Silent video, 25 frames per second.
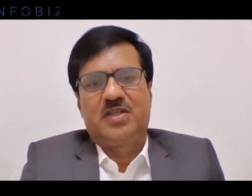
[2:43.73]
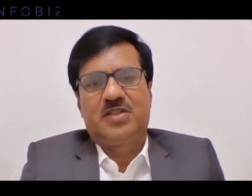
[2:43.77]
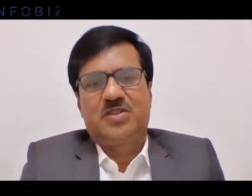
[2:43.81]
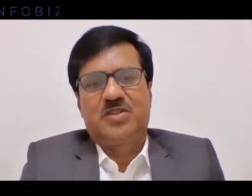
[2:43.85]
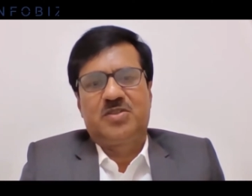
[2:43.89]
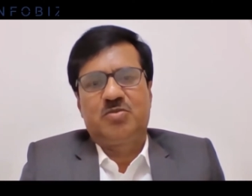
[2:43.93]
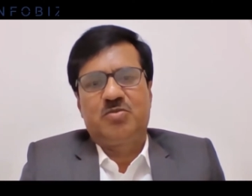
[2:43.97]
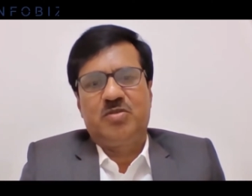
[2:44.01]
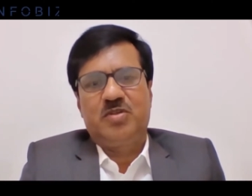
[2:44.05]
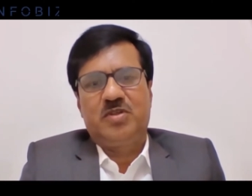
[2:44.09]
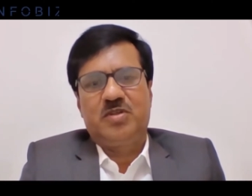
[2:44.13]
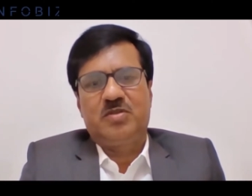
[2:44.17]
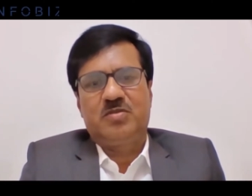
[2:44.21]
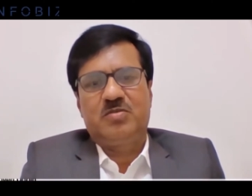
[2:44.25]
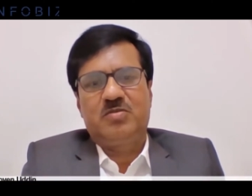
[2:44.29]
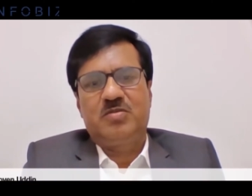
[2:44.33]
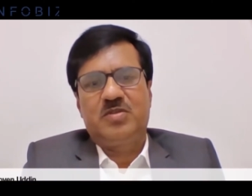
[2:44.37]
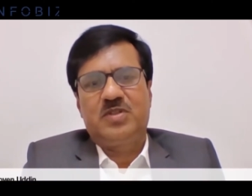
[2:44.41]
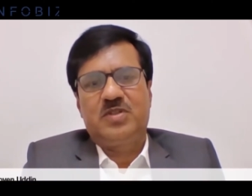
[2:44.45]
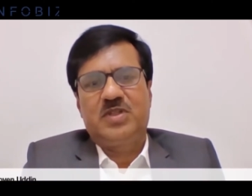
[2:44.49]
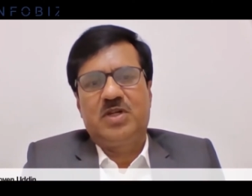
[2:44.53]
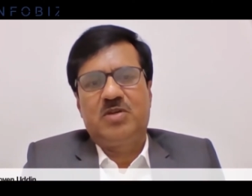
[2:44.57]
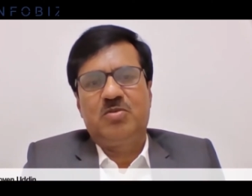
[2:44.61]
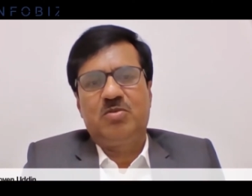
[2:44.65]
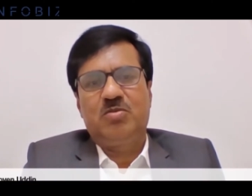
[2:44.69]
So we
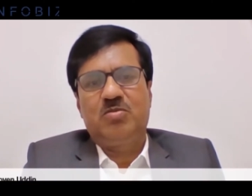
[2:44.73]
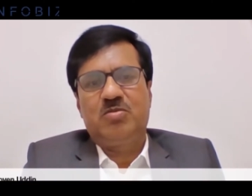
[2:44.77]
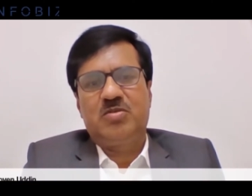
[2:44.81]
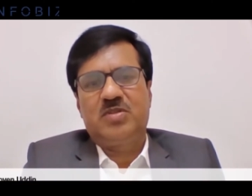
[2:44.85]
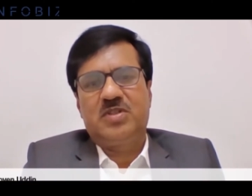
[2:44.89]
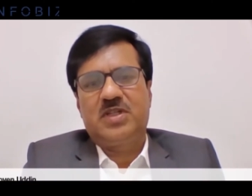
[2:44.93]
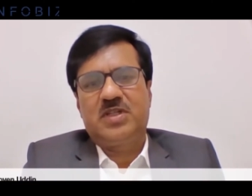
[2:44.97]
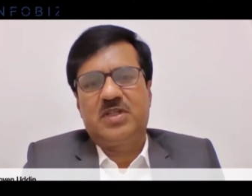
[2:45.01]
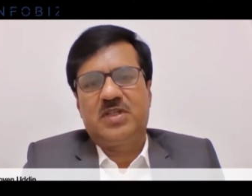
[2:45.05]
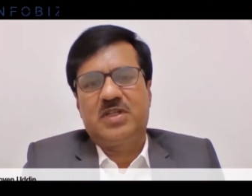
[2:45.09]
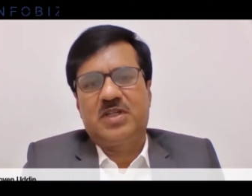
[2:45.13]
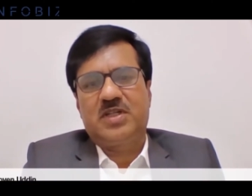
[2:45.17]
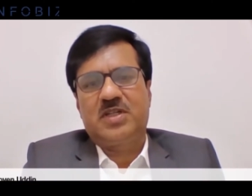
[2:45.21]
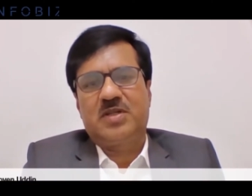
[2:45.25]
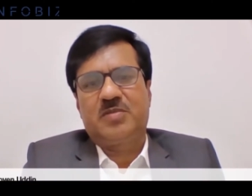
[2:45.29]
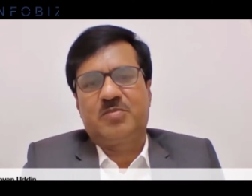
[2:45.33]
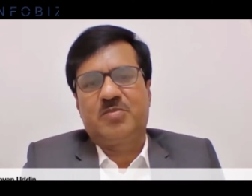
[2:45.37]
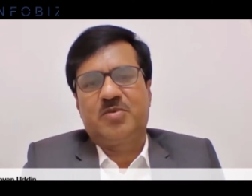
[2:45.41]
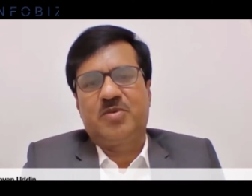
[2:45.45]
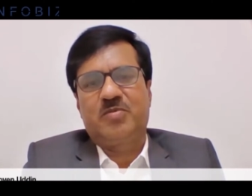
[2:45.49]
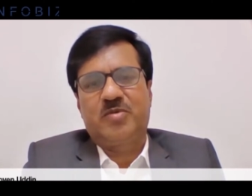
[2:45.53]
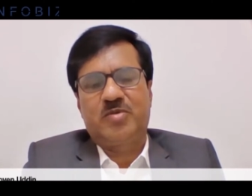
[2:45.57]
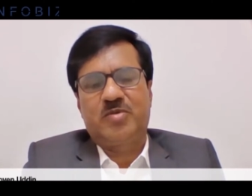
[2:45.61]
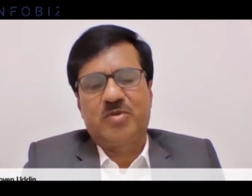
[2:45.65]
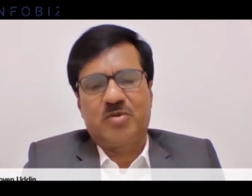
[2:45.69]
download the data
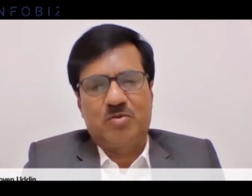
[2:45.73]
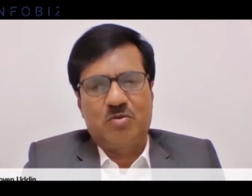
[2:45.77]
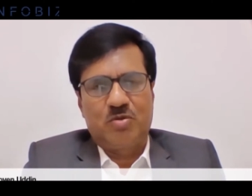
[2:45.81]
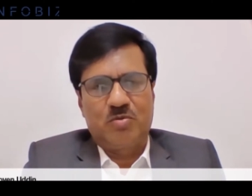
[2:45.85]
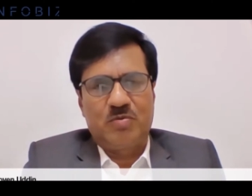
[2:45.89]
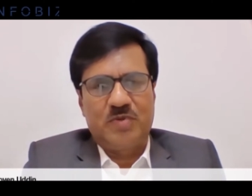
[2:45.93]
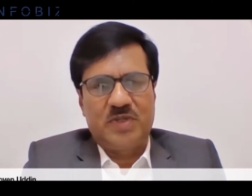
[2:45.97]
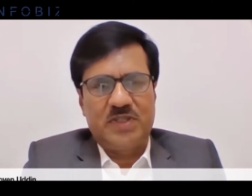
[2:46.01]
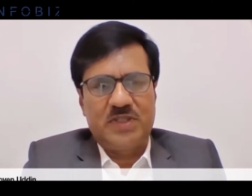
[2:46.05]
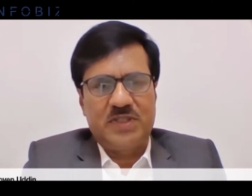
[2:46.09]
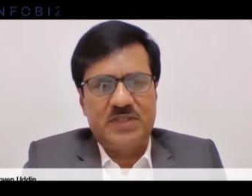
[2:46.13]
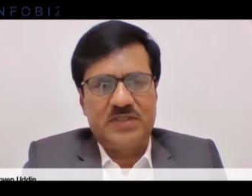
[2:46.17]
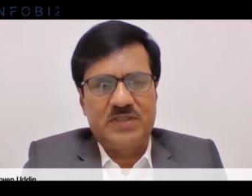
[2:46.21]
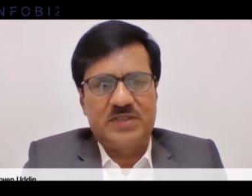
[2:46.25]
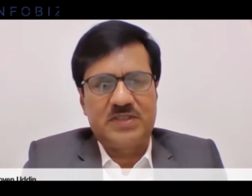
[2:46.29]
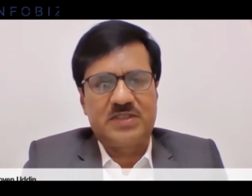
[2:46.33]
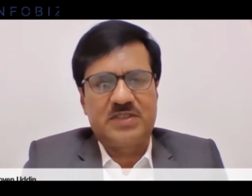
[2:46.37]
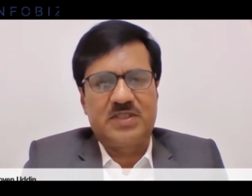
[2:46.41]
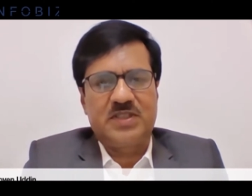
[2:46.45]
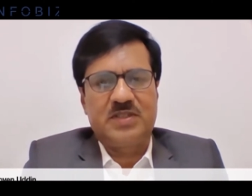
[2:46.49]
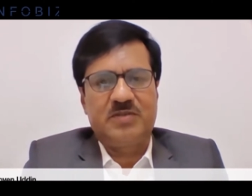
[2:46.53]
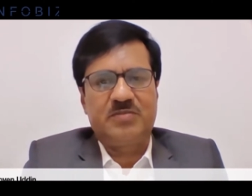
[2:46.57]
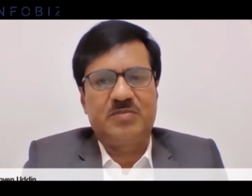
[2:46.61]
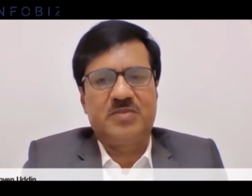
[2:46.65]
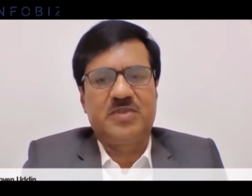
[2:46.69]
from our core banking
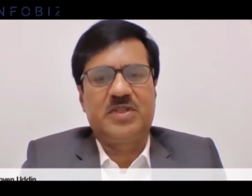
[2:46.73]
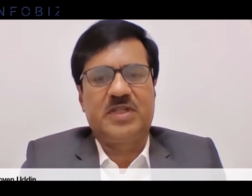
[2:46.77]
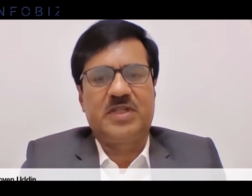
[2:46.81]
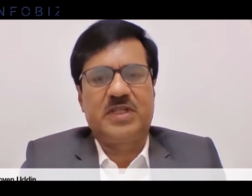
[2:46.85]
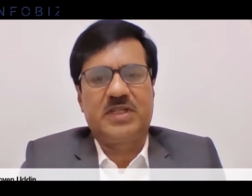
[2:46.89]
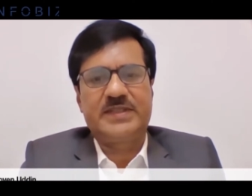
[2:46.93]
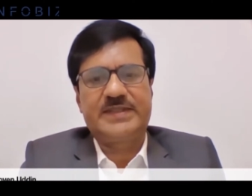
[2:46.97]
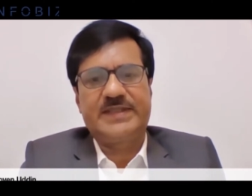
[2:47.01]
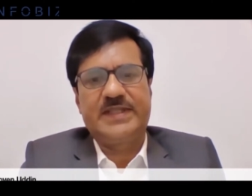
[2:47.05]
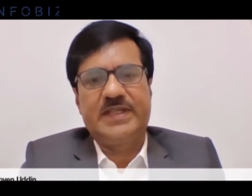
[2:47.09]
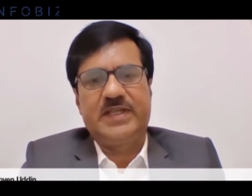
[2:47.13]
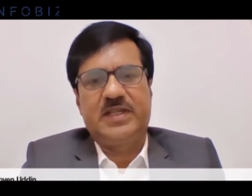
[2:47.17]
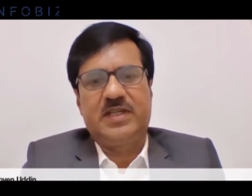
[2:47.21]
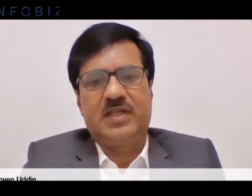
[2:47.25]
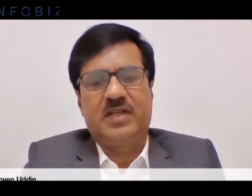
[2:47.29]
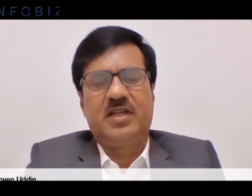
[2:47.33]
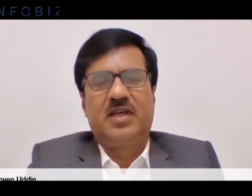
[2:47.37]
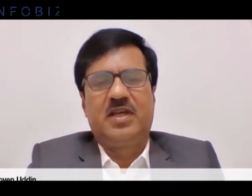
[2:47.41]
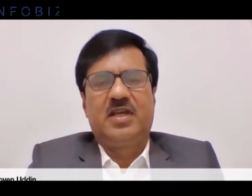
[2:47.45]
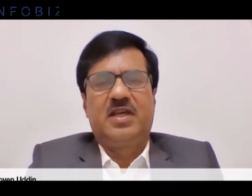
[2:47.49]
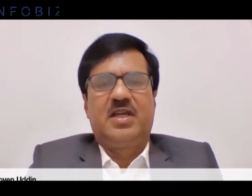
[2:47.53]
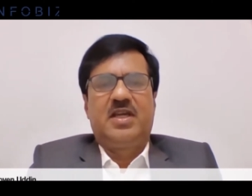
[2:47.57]
system in Excel,